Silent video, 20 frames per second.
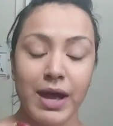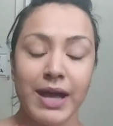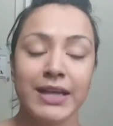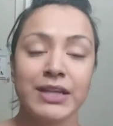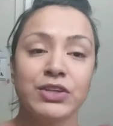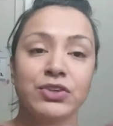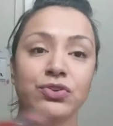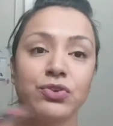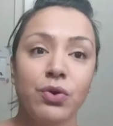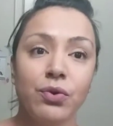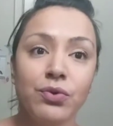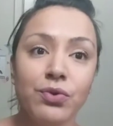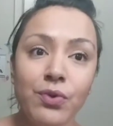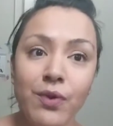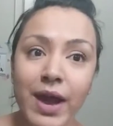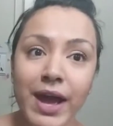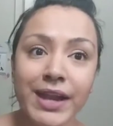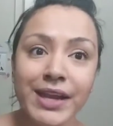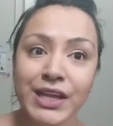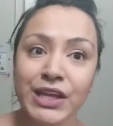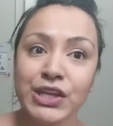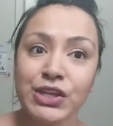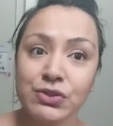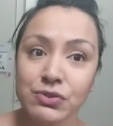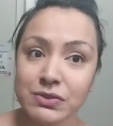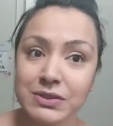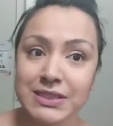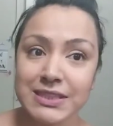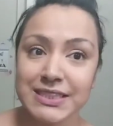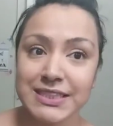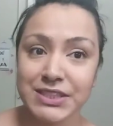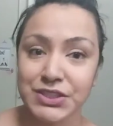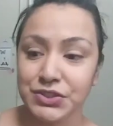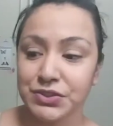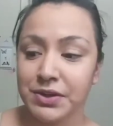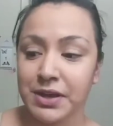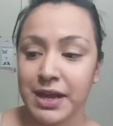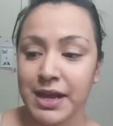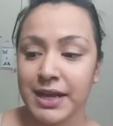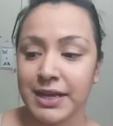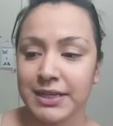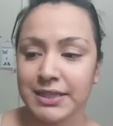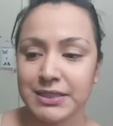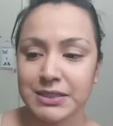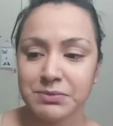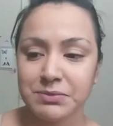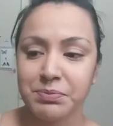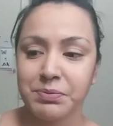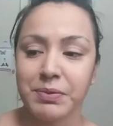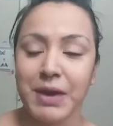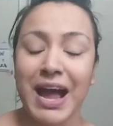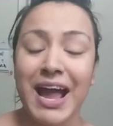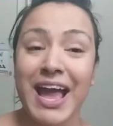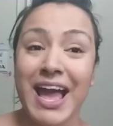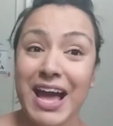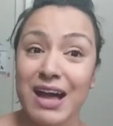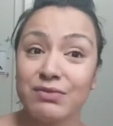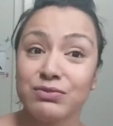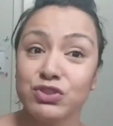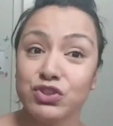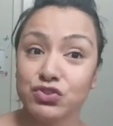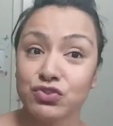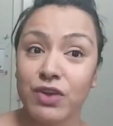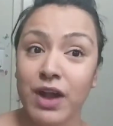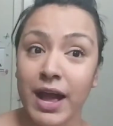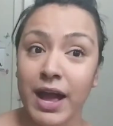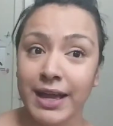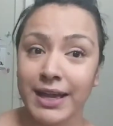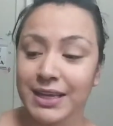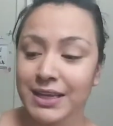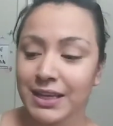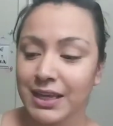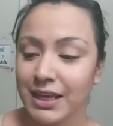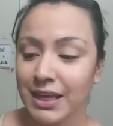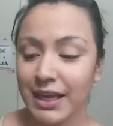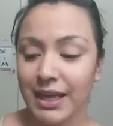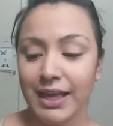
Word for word: I don't know how to use these, you guys. I have tried.